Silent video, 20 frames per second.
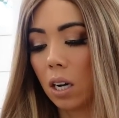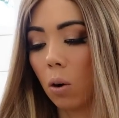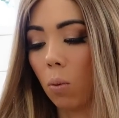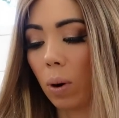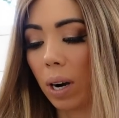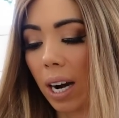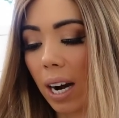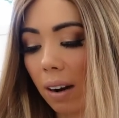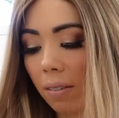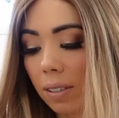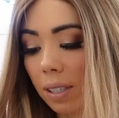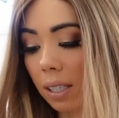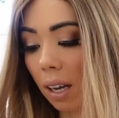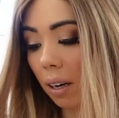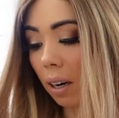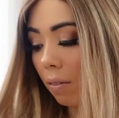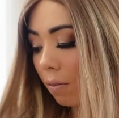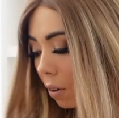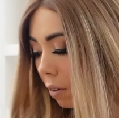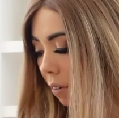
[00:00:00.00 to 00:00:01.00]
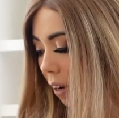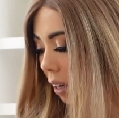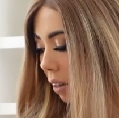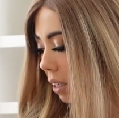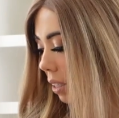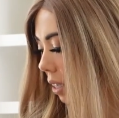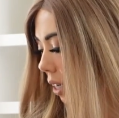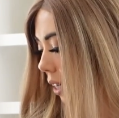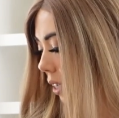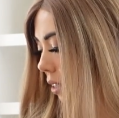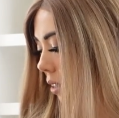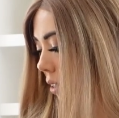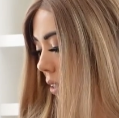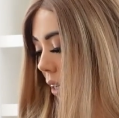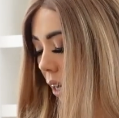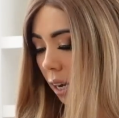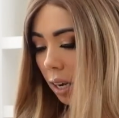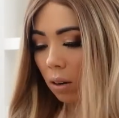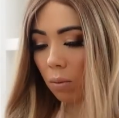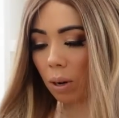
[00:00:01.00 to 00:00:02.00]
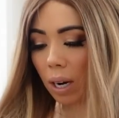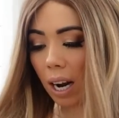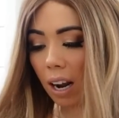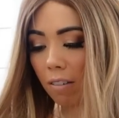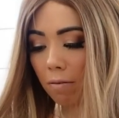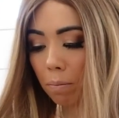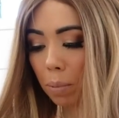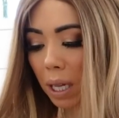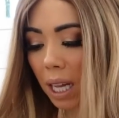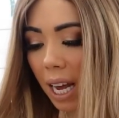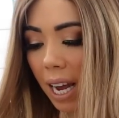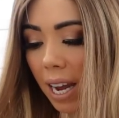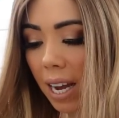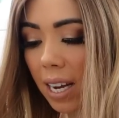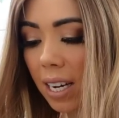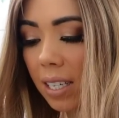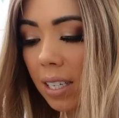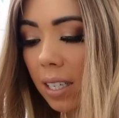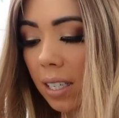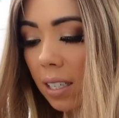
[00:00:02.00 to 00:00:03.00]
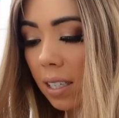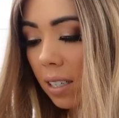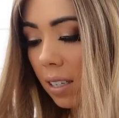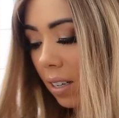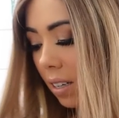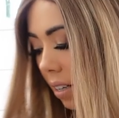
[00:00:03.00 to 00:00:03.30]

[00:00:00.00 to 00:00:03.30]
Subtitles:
what I have set up for Valentine's Day and what I have planned and